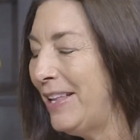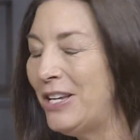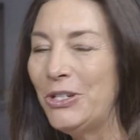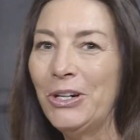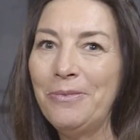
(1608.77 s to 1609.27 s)
My
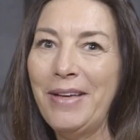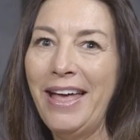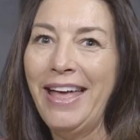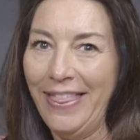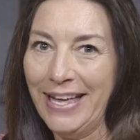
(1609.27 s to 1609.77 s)
pleasure.
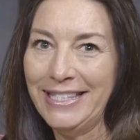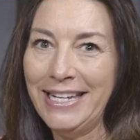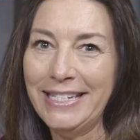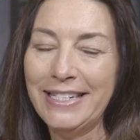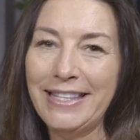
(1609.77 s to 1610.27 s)

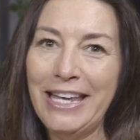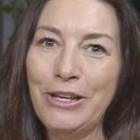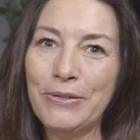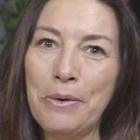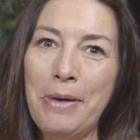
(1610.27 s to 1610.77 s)
That's it.
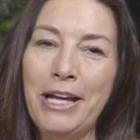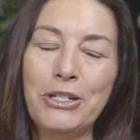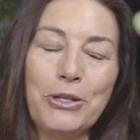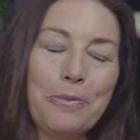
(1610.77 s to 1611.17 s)
Thank you so much.